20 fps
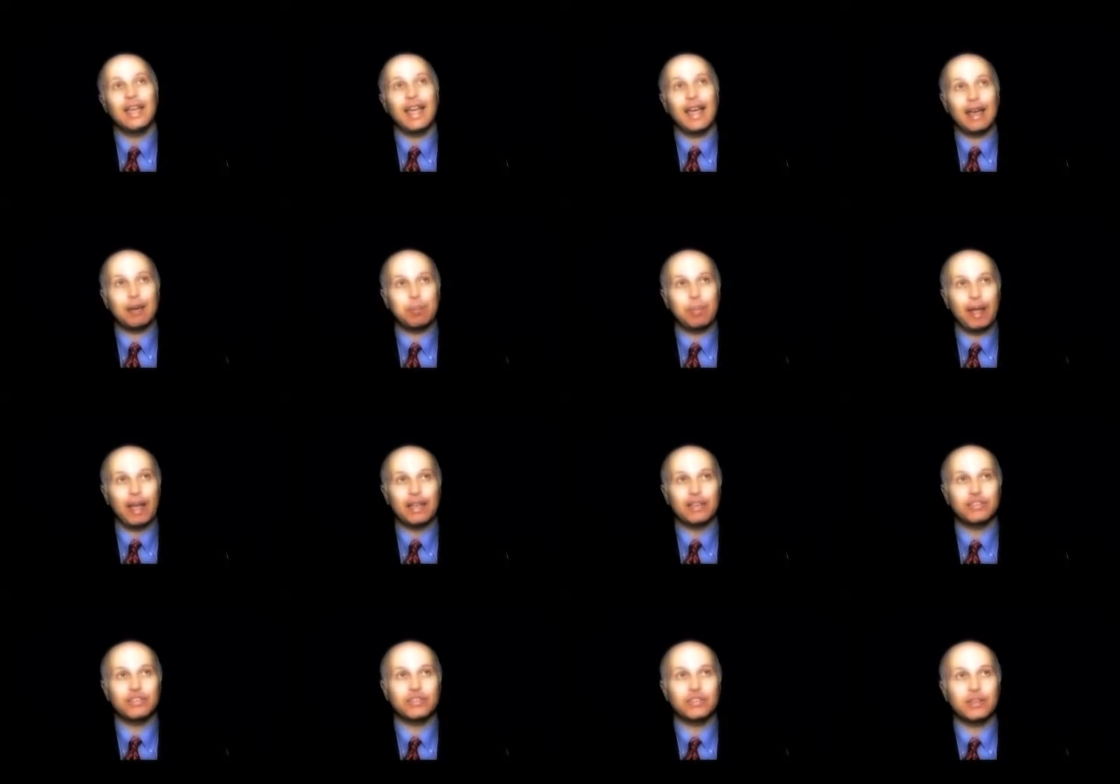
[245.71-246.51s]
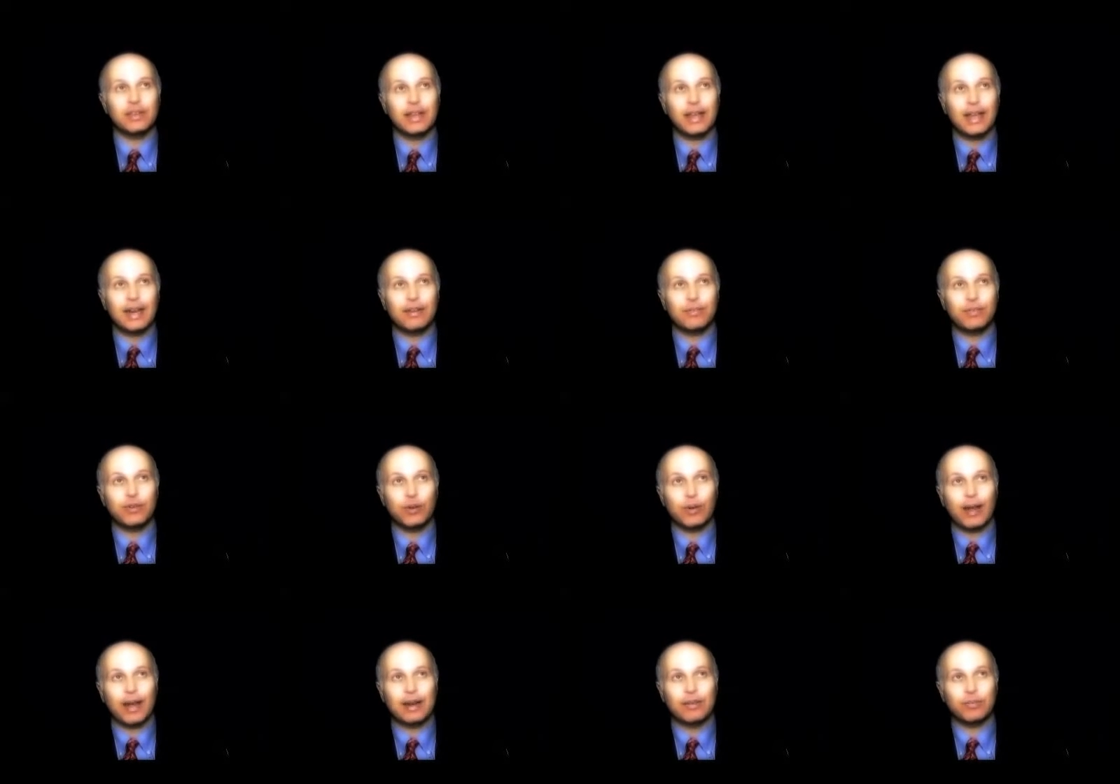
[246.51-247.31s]
at best, and if
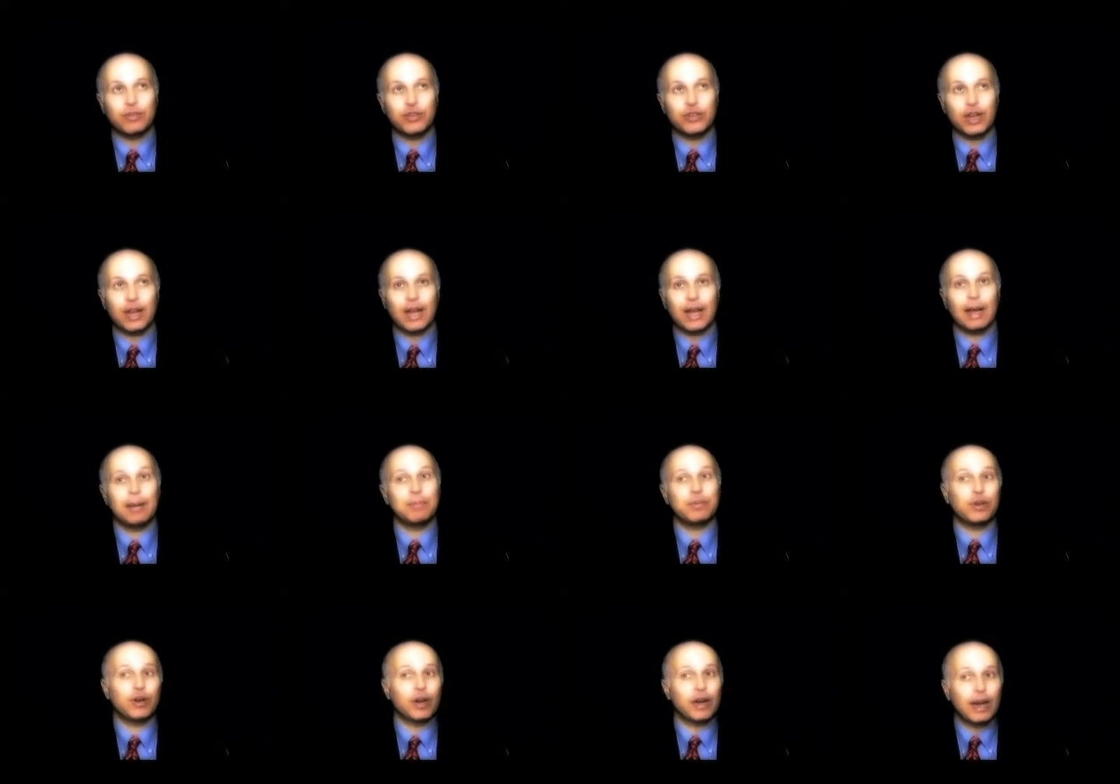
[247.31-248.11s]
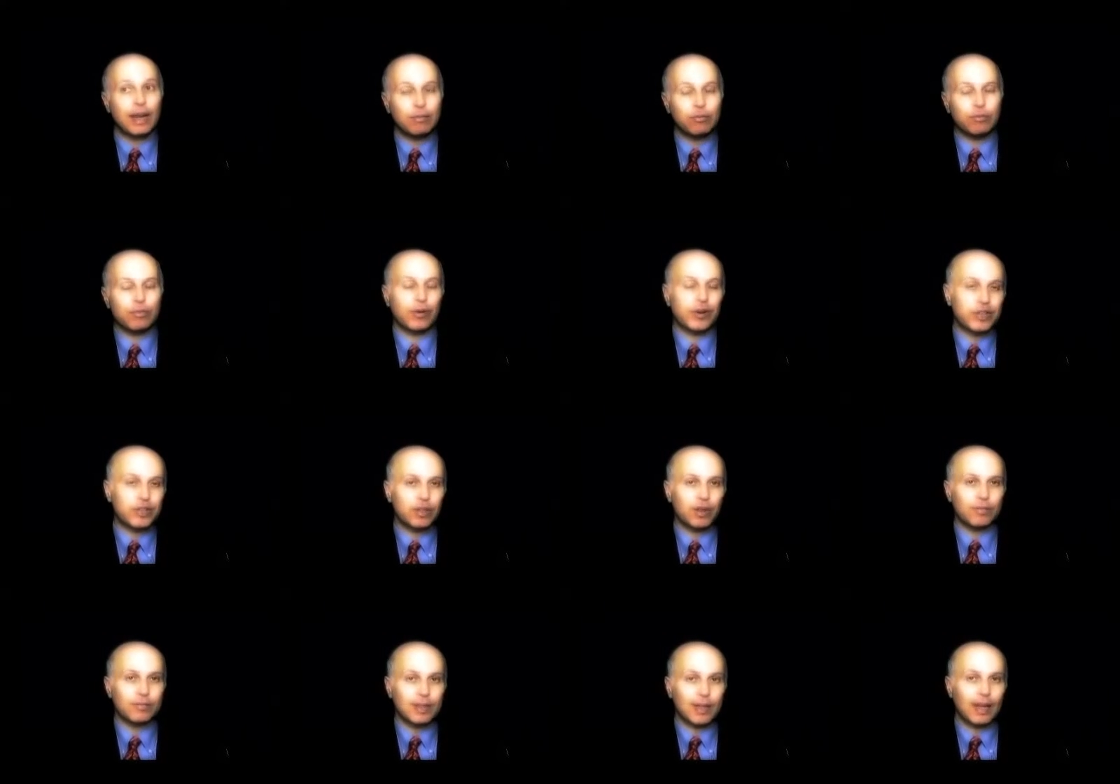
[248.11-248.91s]
you're out of a job, you're going to have a very
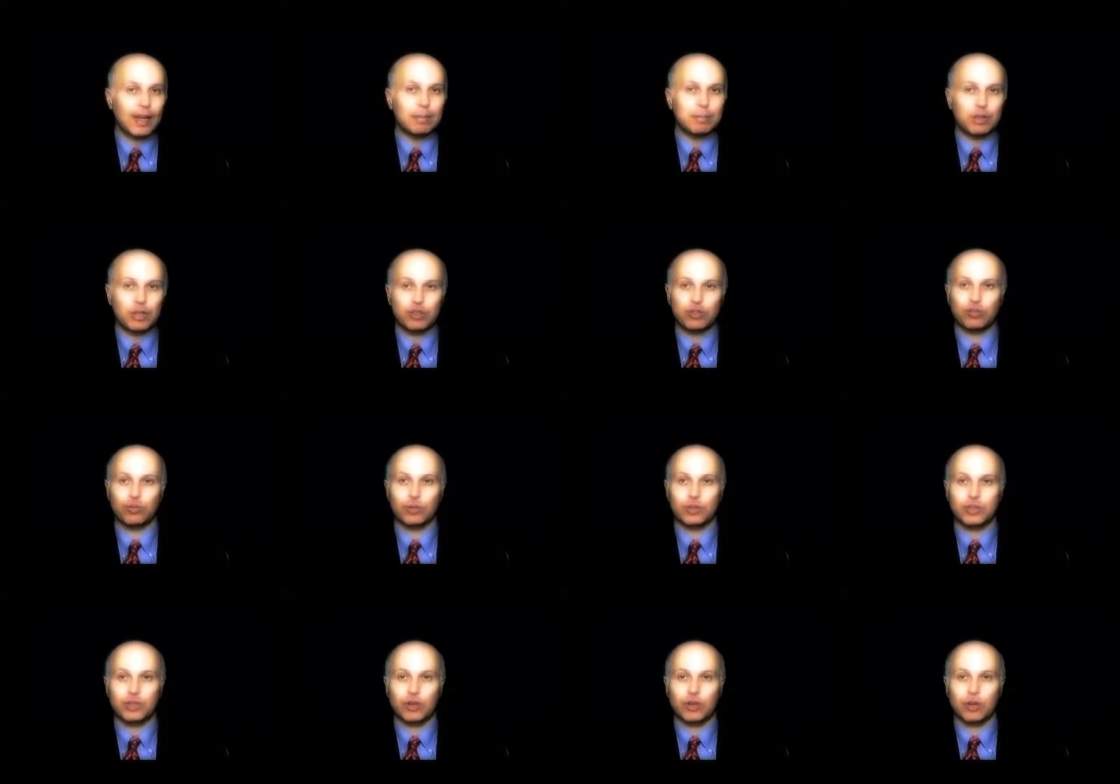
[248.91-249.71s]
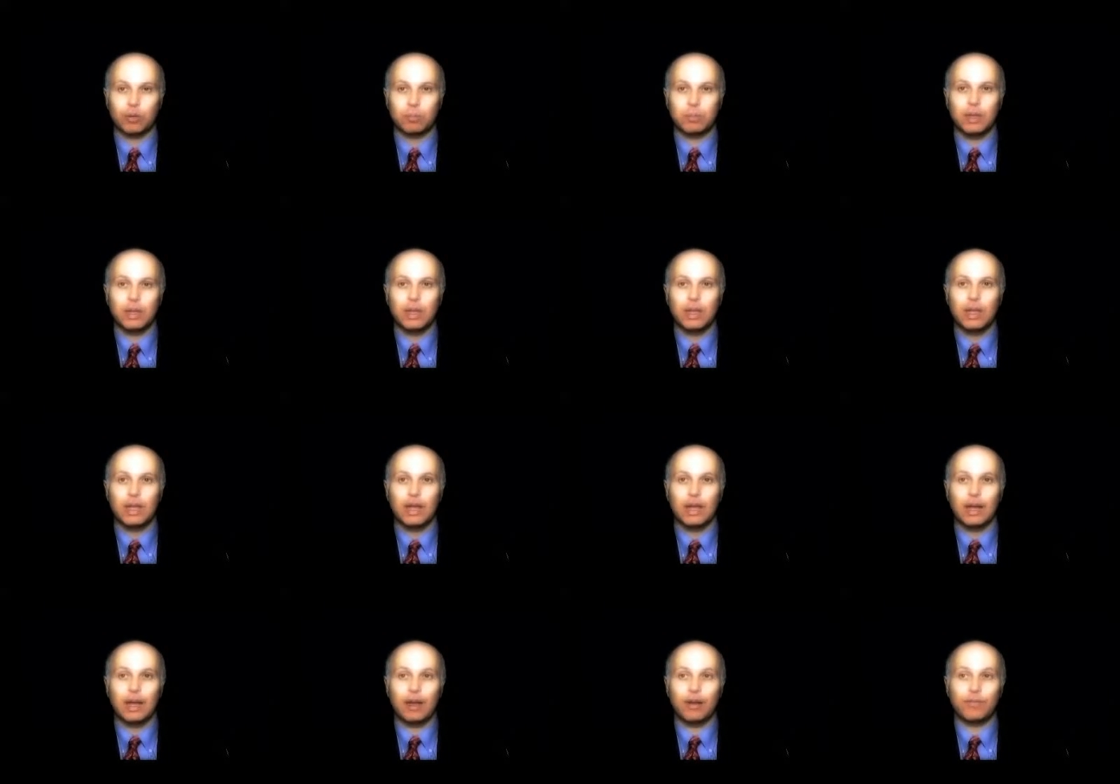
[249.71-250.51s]
tough time in the short term.
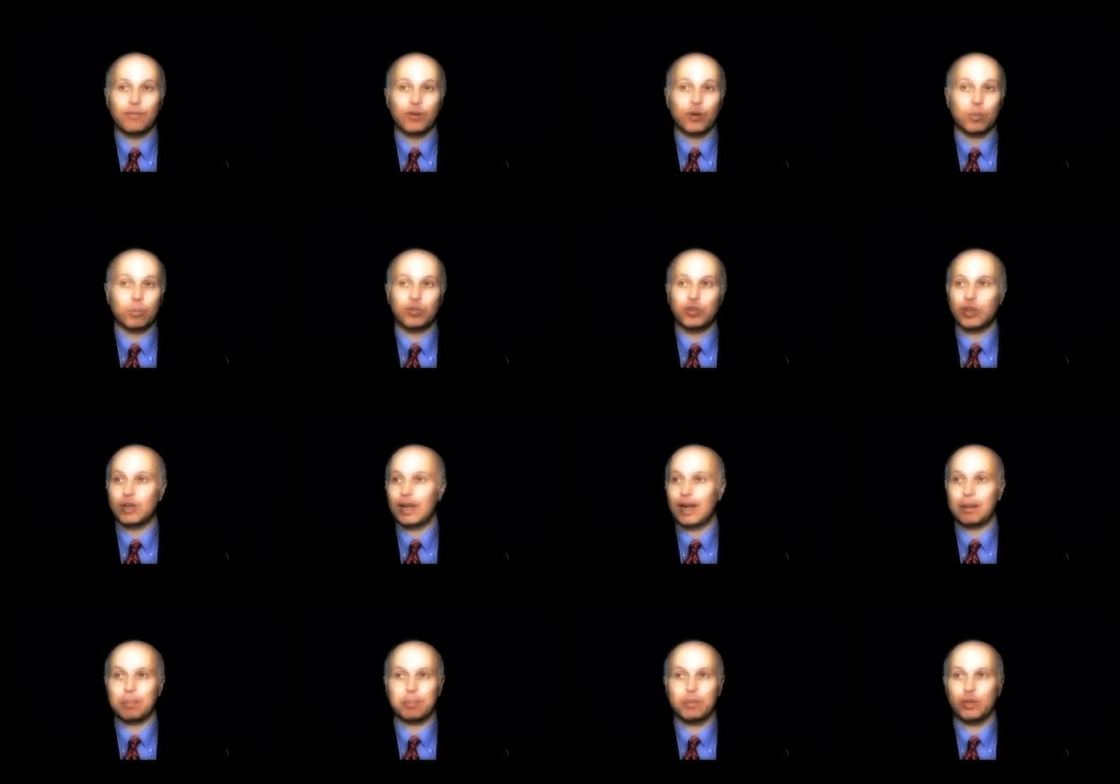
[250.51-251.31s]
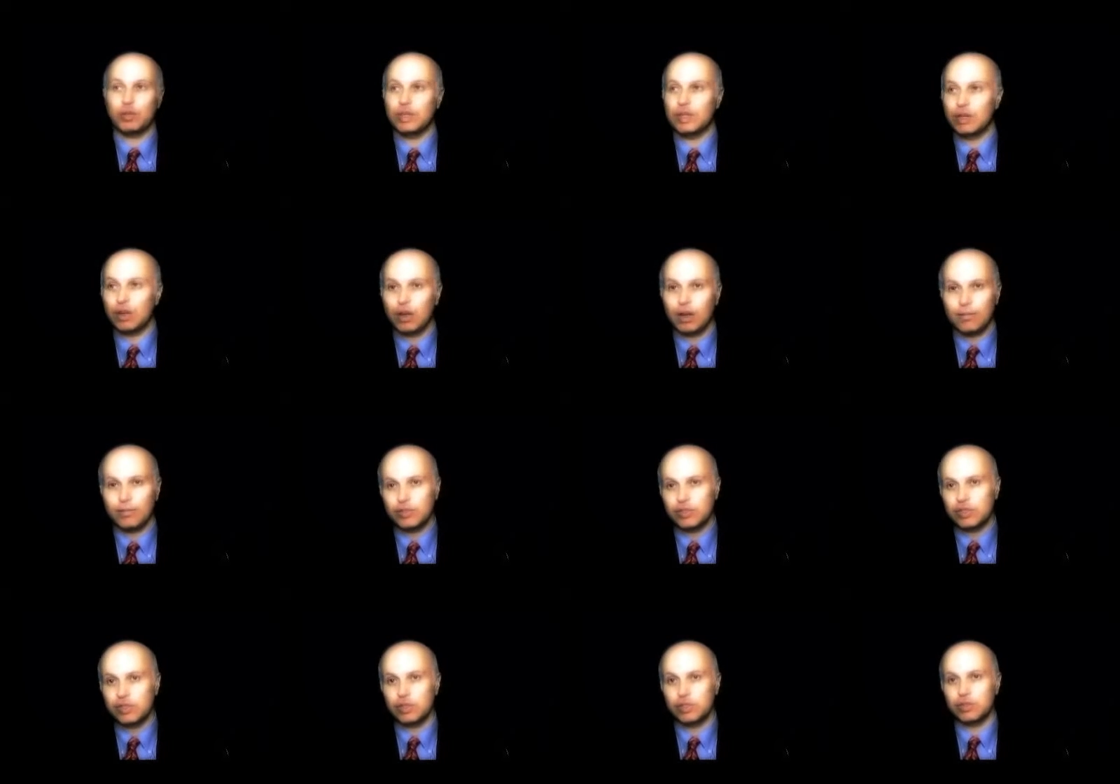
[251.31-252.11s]
Firms are not building
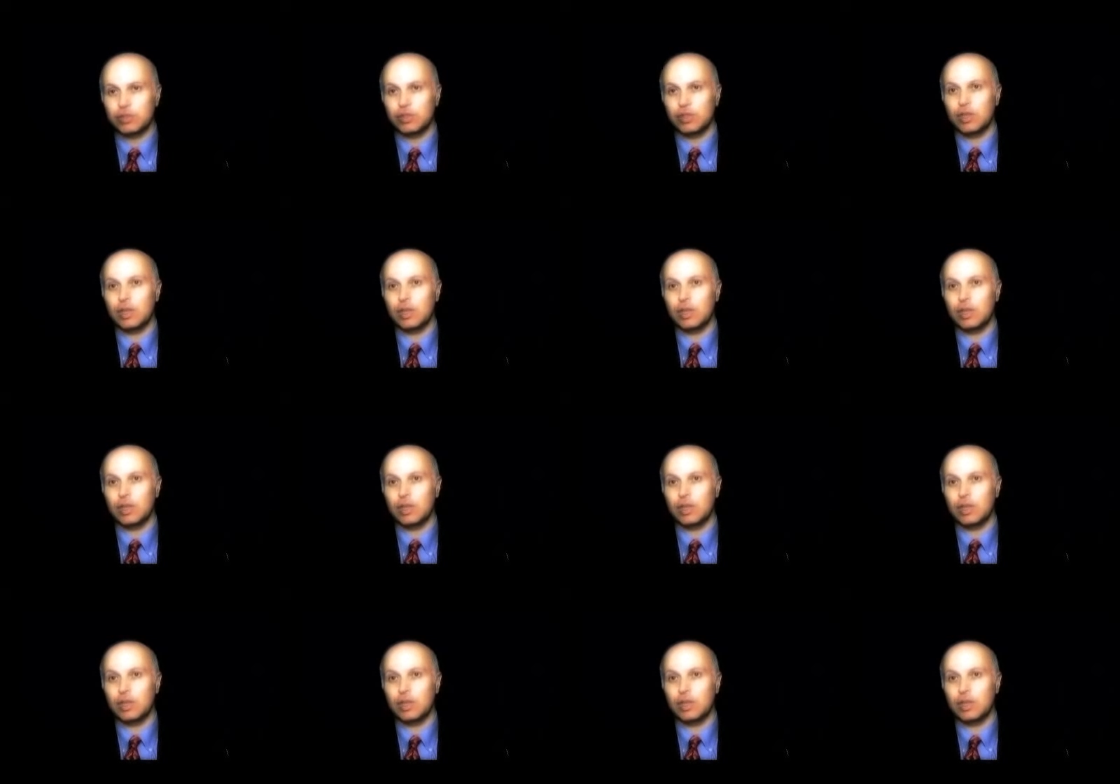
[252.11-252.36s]
offices.